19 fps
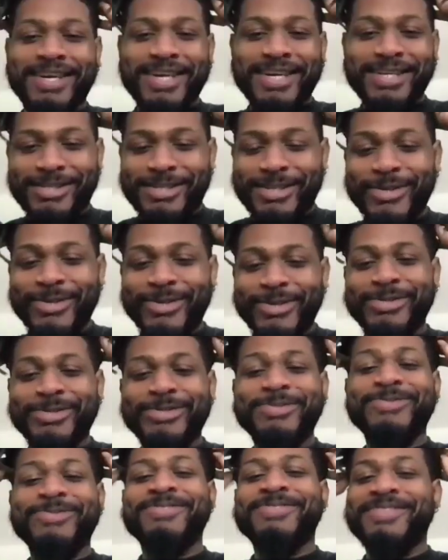I told
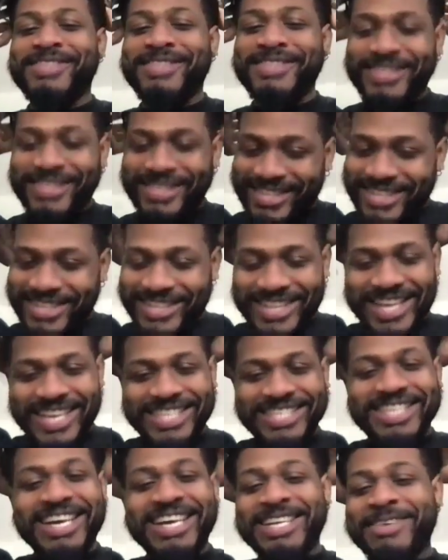you,
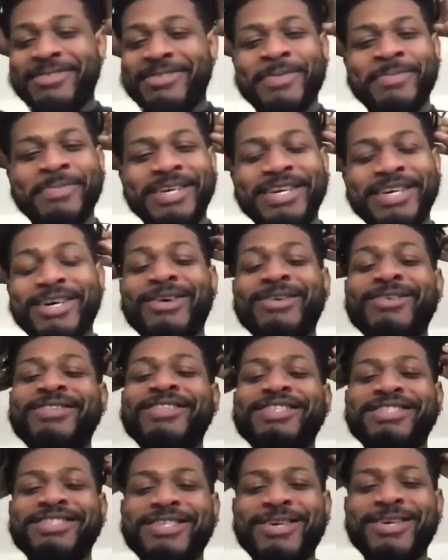that's not even me on
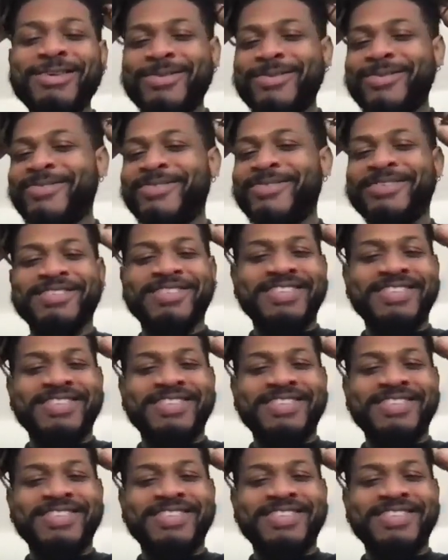the song.